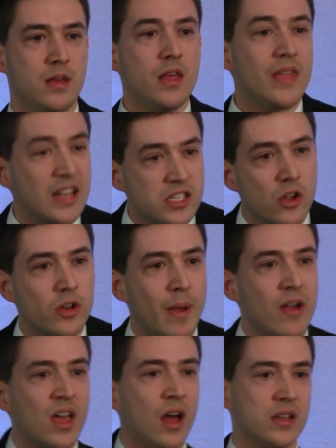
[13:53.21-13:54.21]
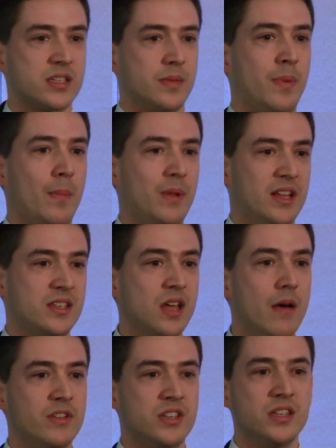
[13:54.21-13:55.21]
That's not about cuts to public
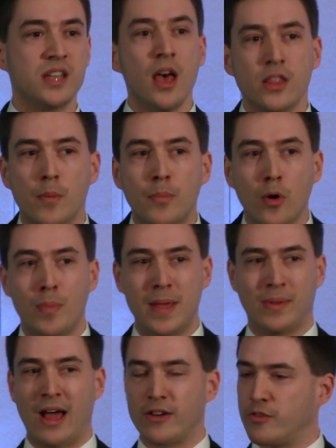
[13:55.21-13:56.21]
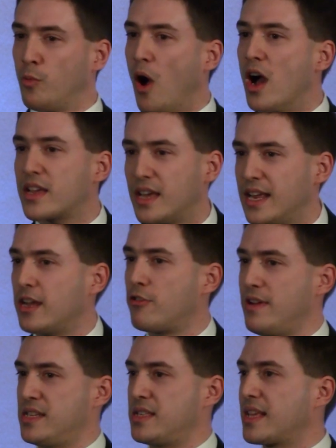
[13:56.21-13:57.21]
services that put people out of work and
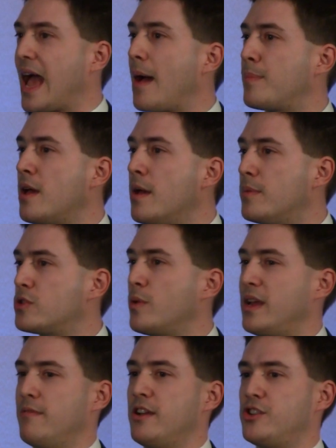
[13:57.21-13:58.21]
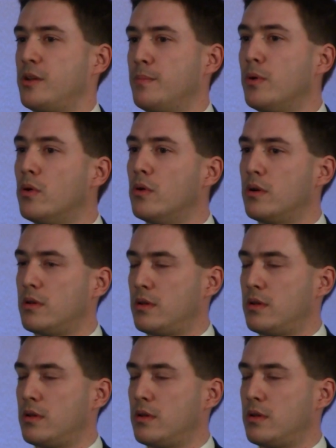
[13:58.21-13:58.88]
increase the gap between rich and poor.